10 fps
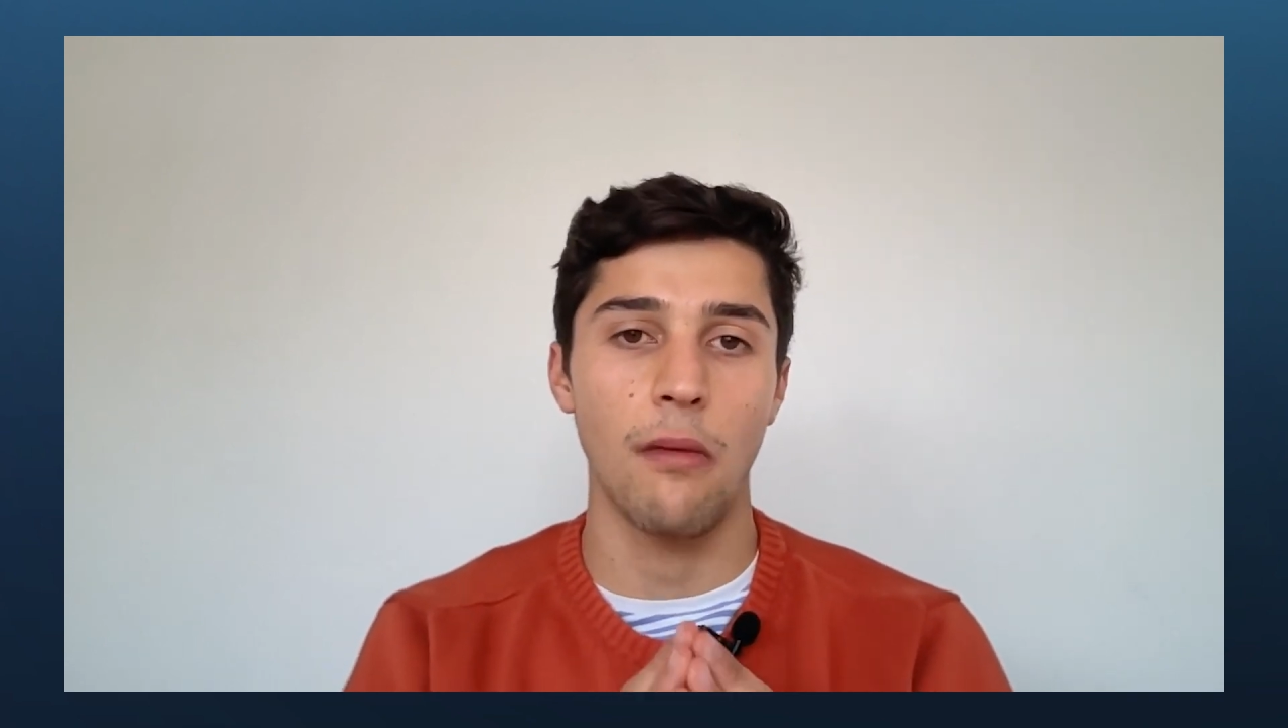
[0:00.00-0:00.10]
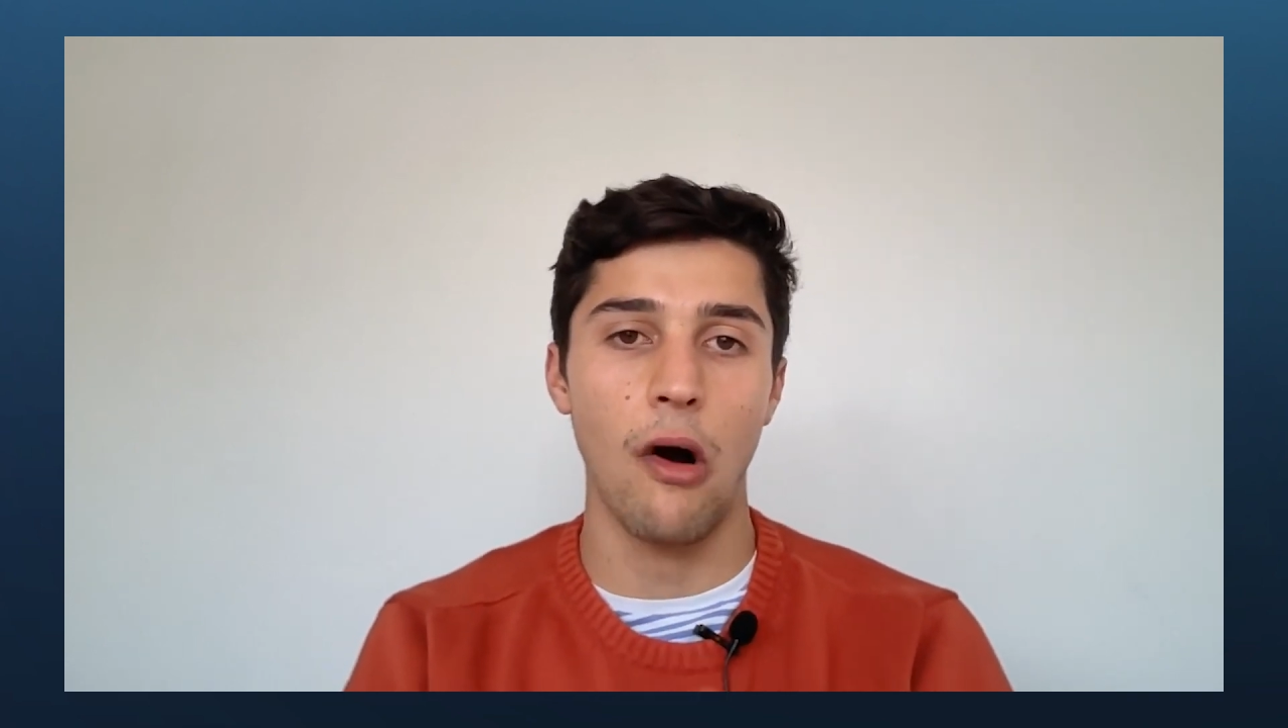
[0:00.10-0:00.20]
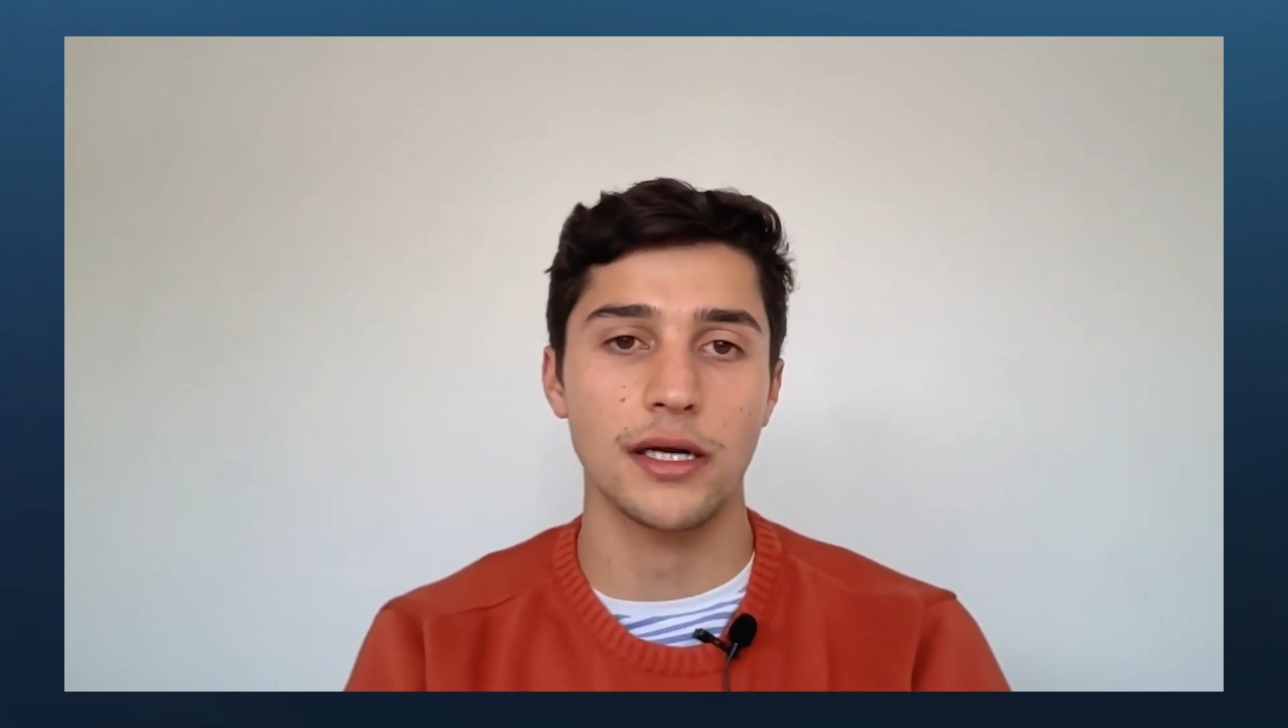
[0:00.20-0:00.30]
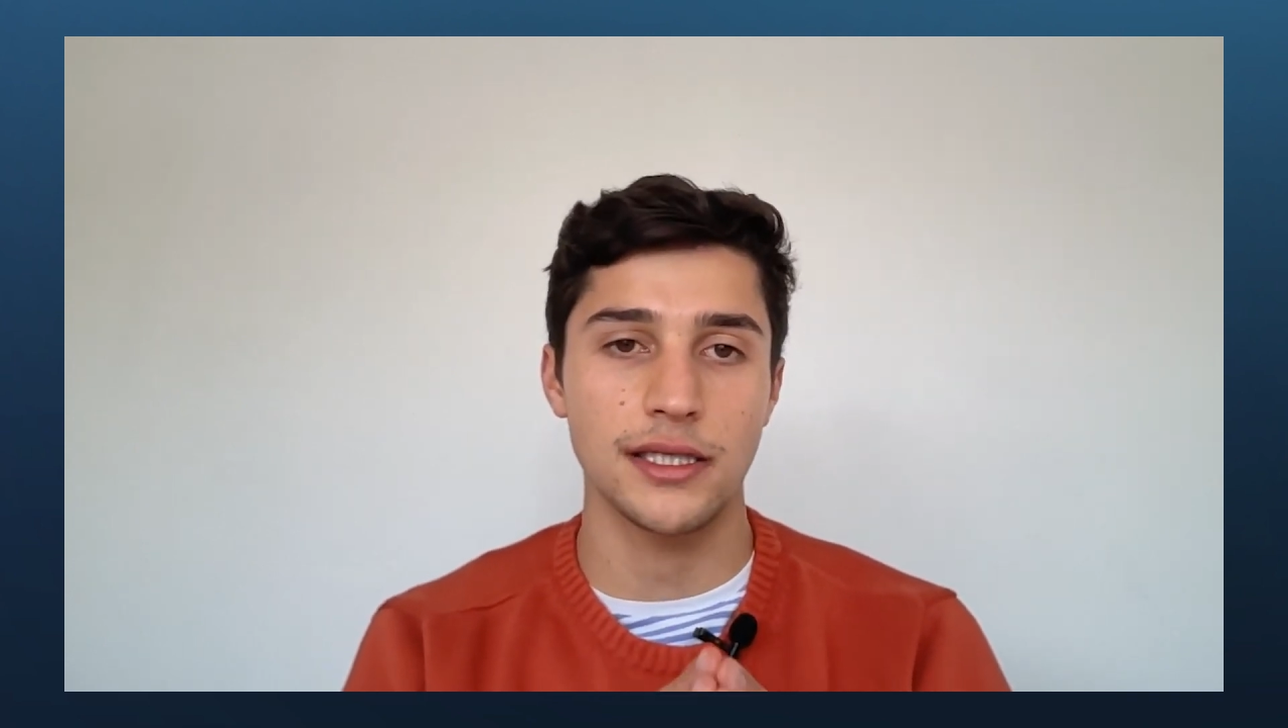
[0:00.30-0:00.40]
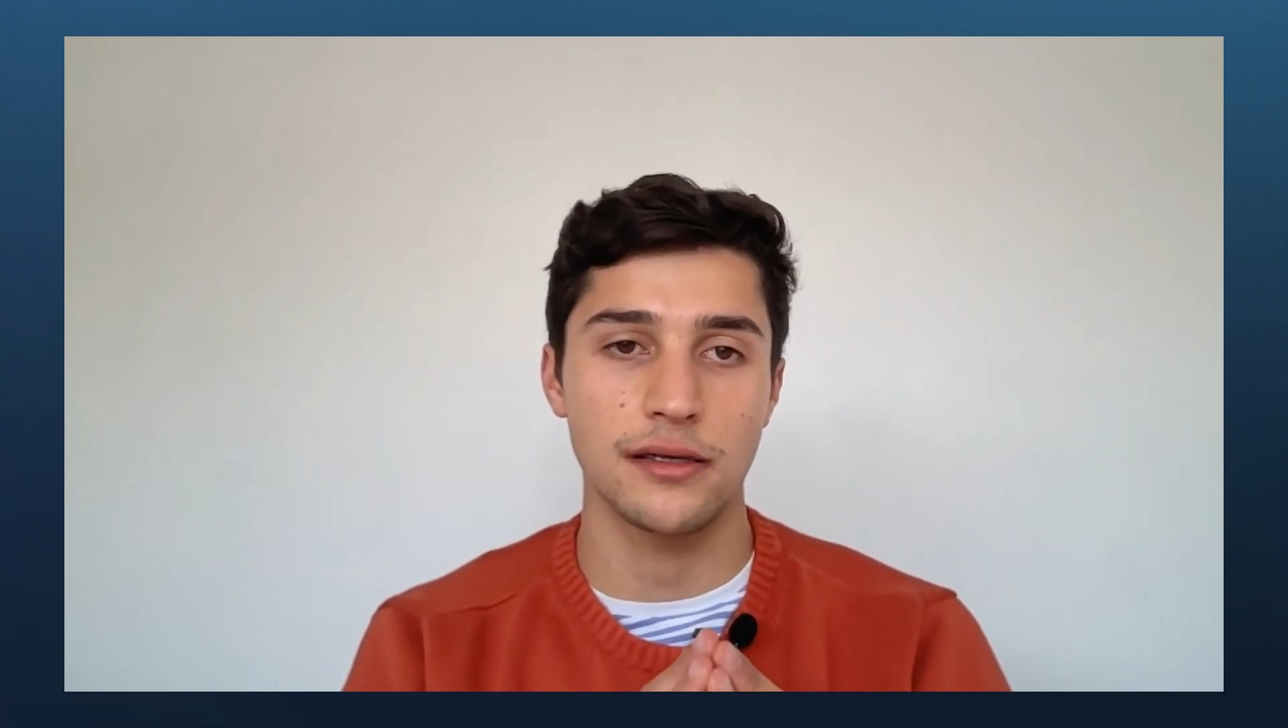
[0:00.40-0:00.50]

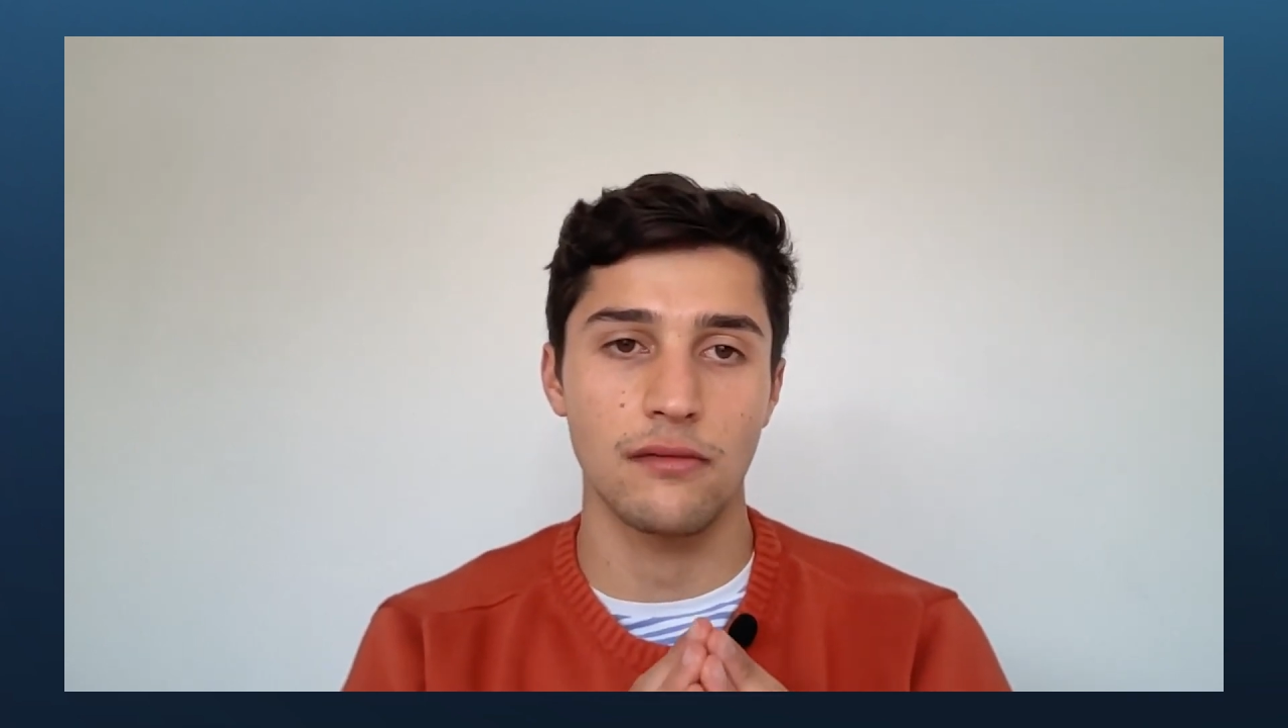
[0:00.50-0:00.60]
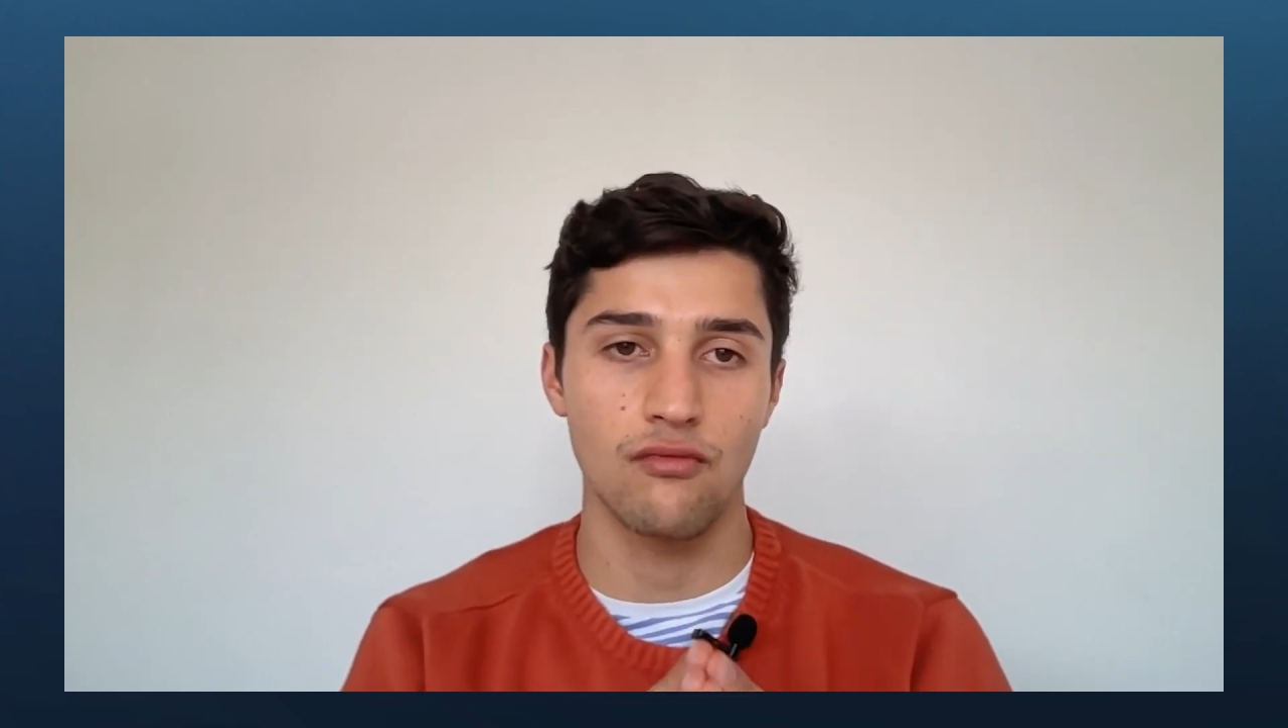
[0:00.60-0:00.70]
marketing